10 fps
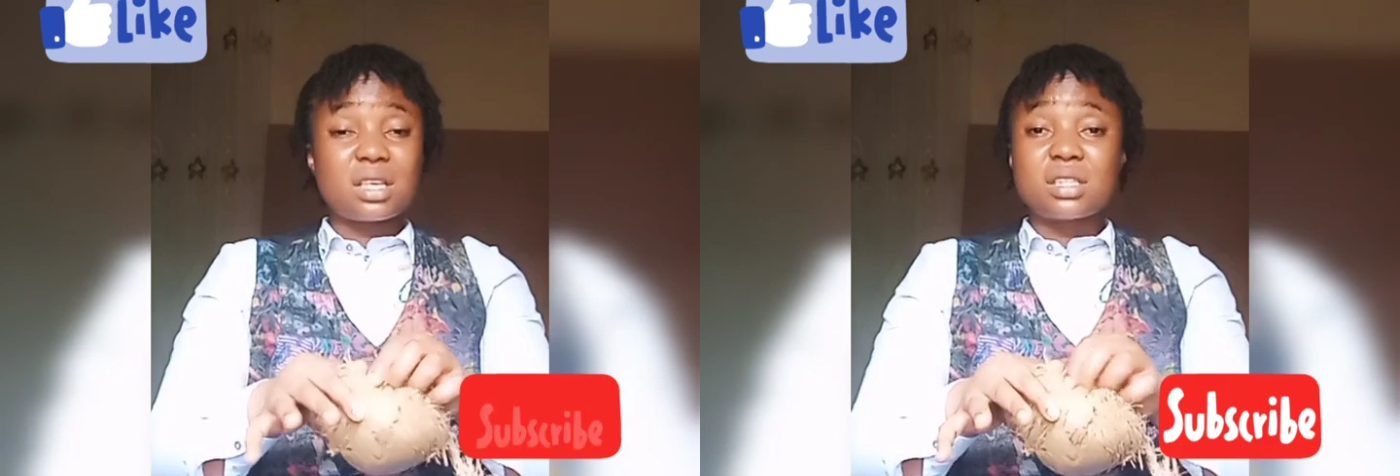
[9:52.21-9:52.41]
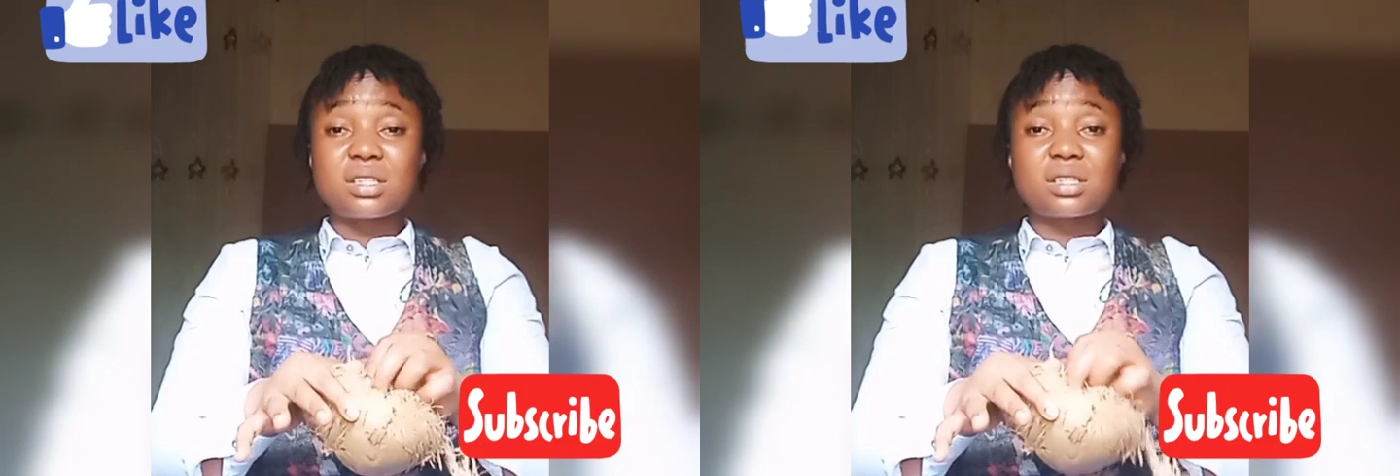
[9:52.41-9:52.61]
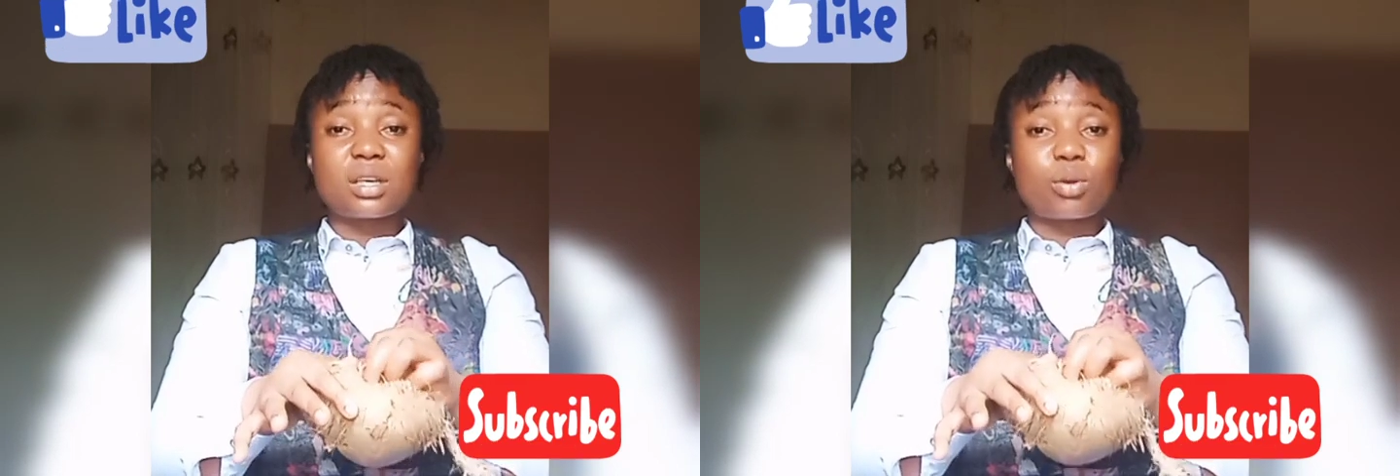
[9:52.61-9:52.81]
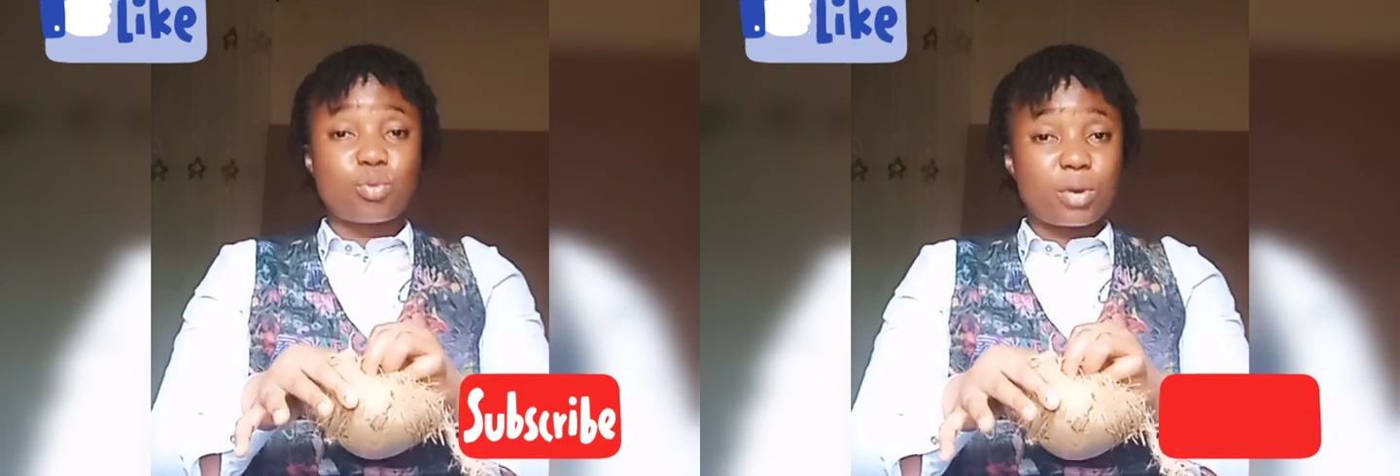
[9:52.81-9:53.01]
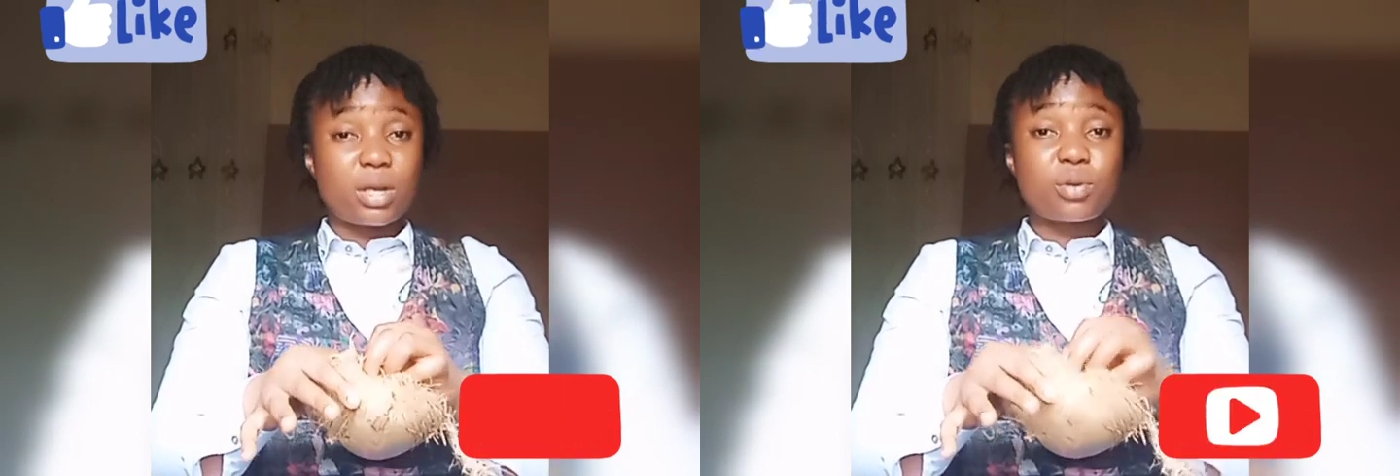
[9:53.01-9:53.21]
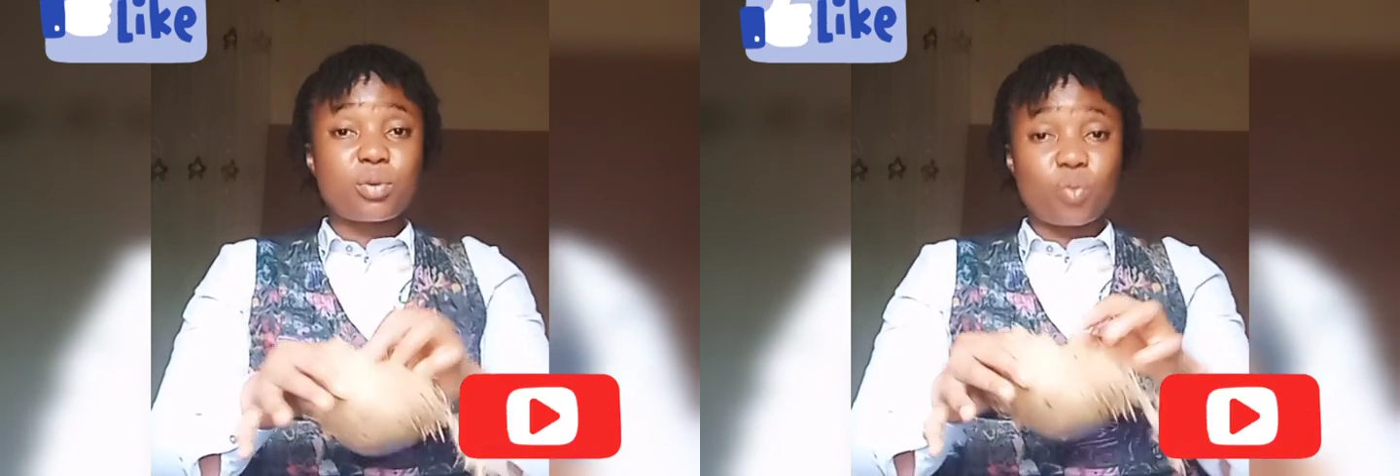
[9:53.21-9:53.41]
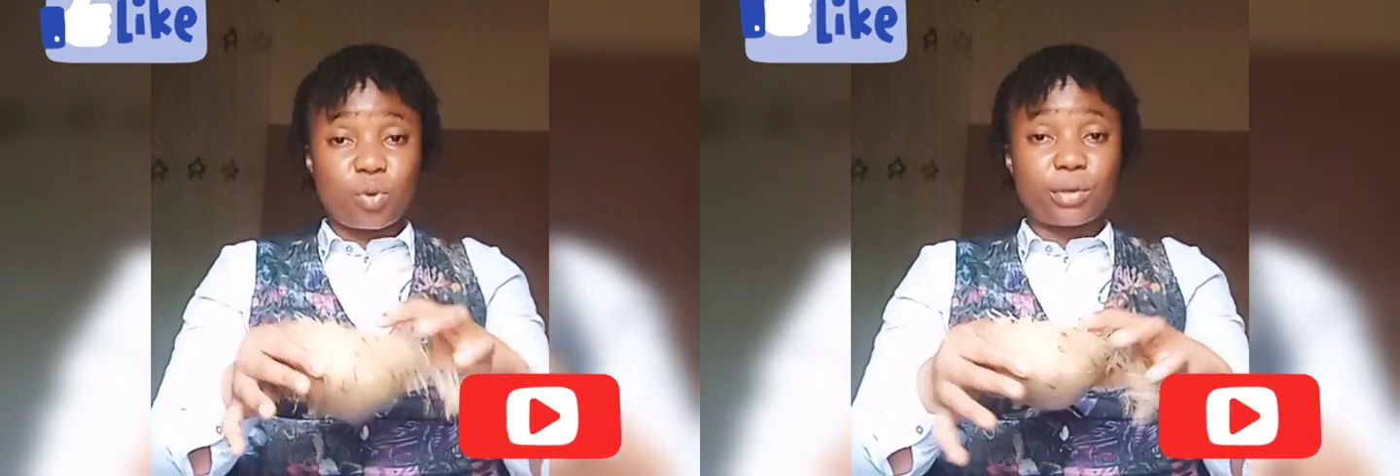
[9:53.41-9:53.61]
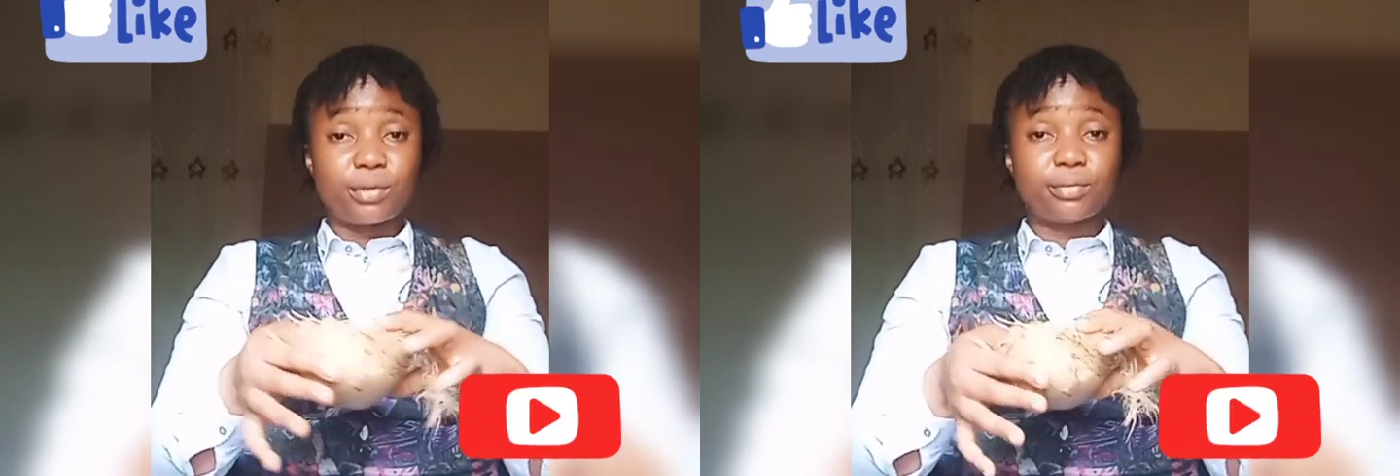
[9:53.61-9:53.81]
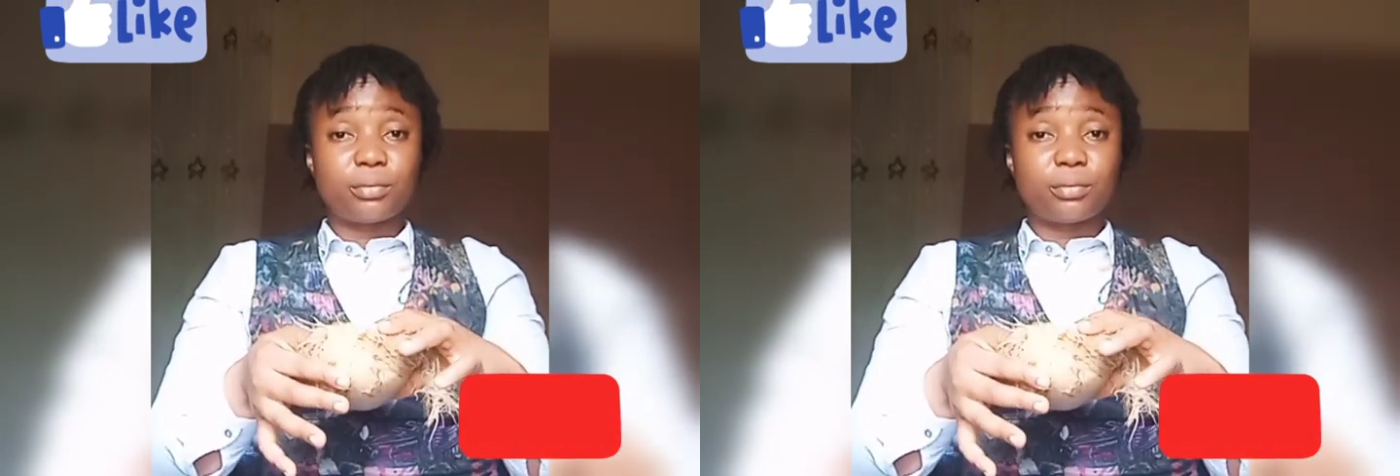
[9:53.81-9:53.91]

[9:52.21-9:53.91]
is great one.